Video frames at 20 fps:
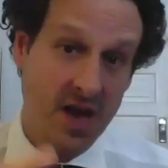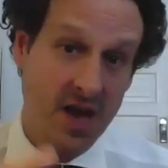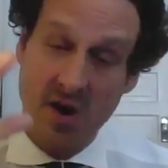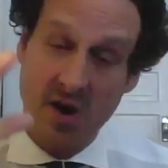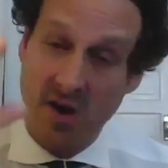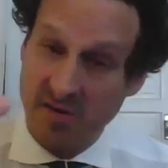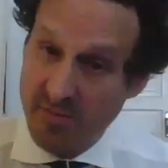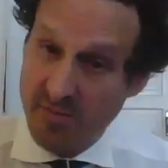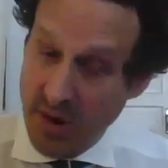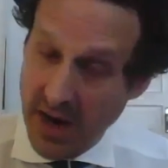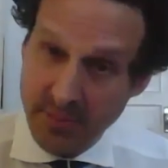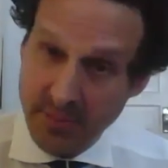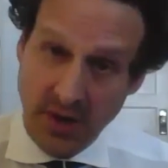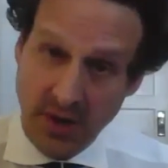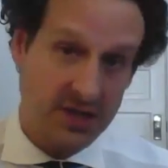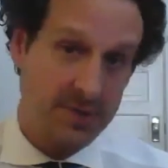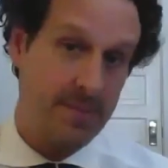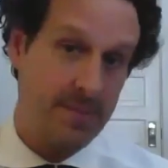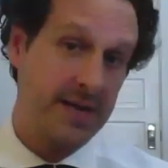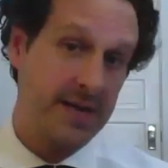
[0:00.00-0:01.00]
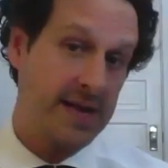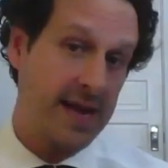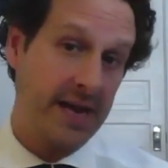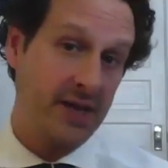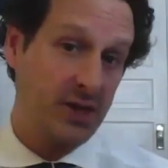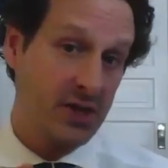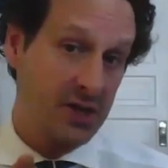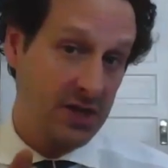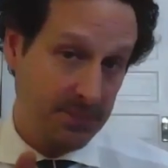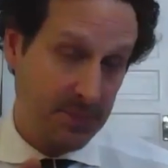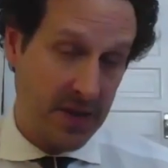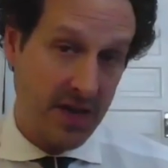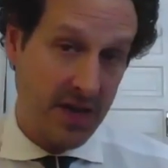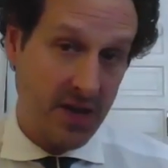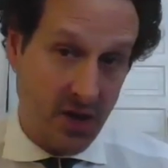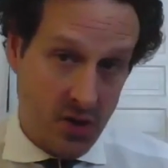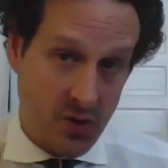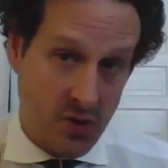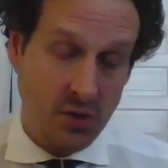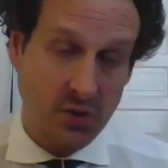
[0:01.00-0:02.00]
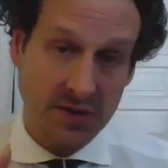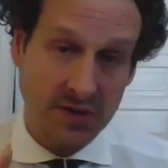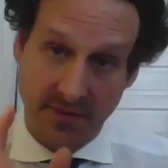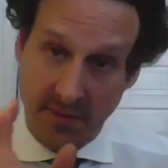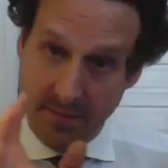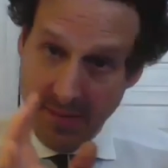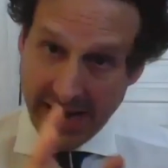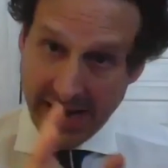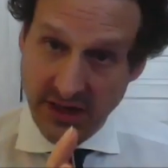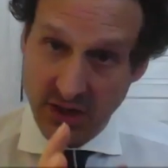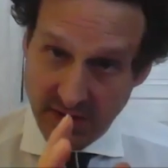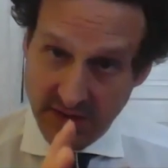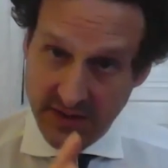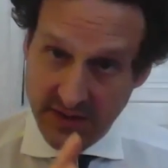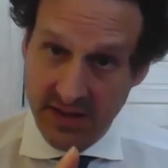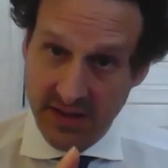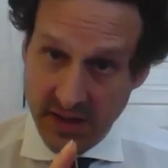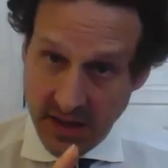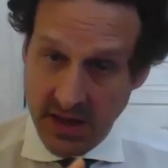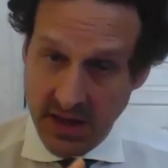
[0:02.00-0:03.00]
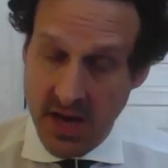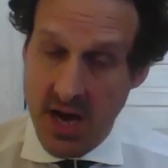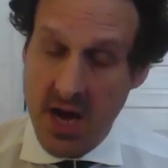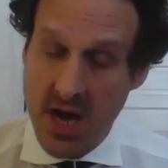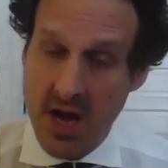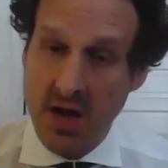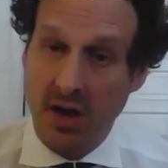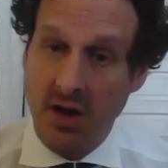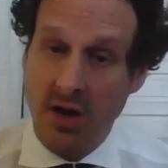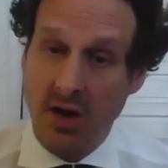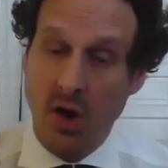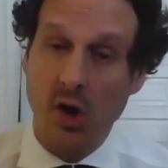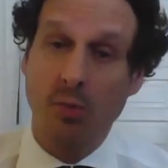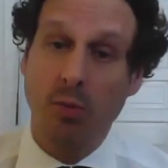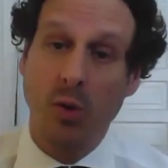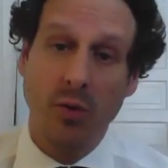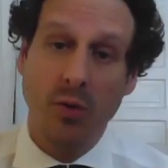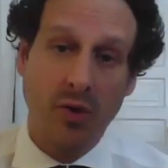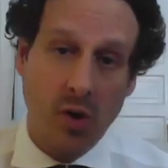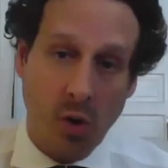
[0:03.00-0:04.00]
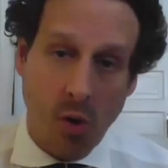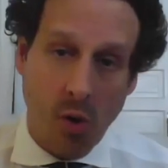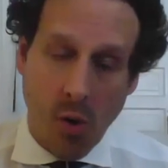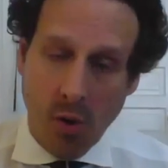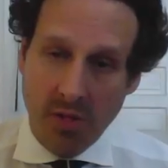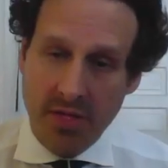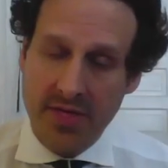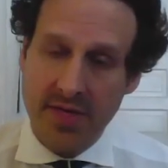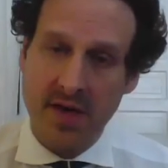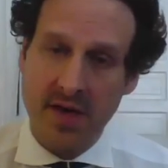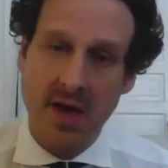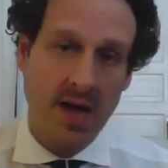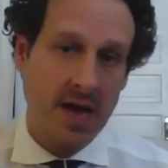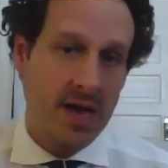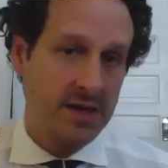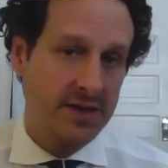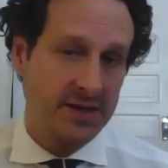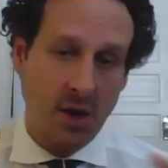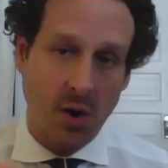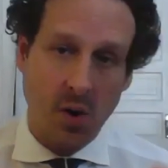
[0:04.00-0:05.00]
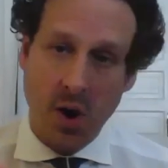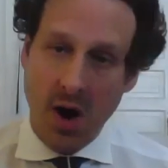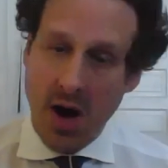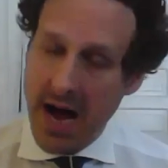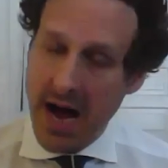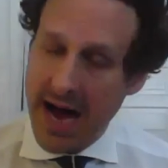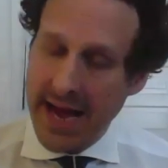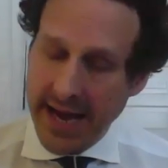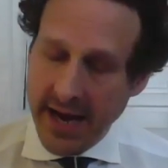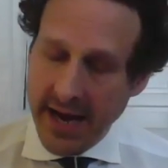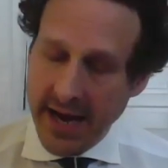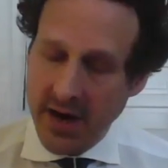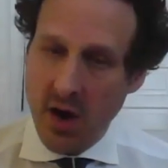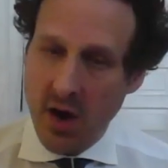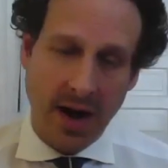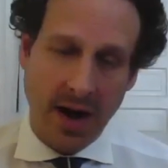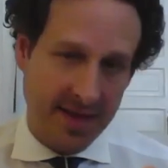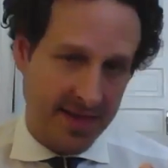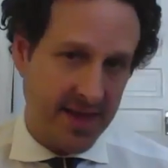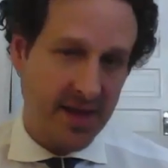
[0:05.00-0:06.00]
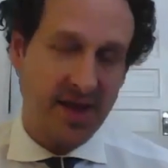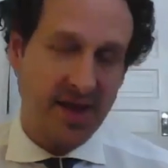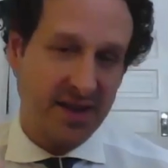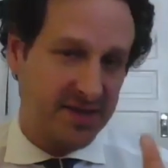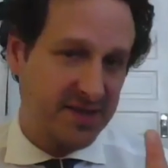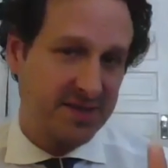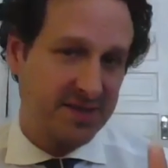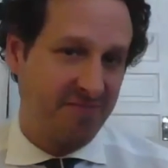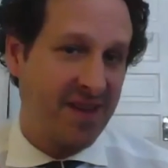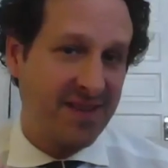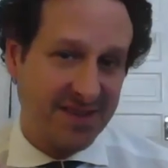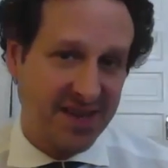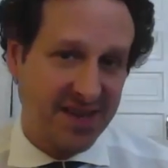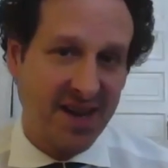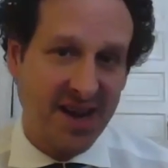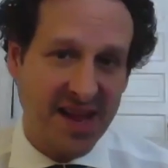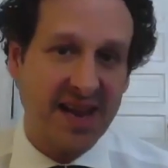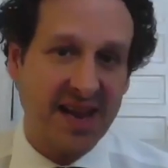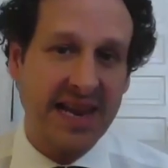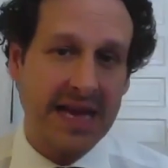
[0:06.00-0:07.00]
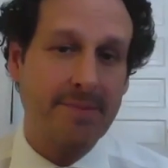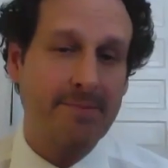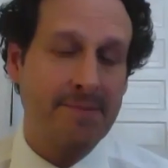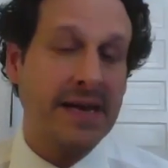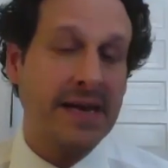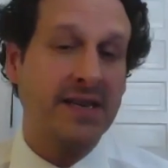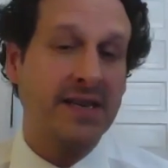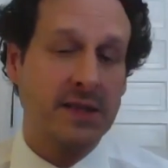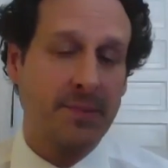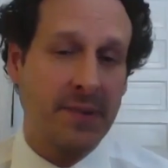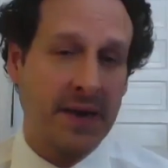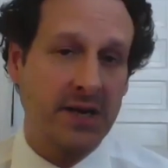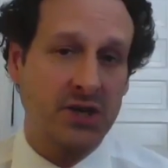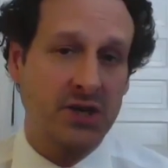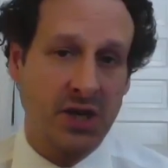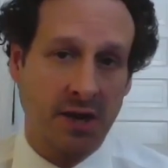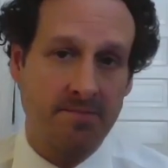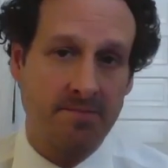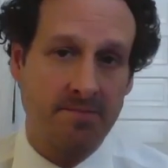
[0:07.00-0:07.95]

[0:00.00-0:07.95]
of blood pressure medications being used for patients in the global north. So, I think it's clearly a mixed picture.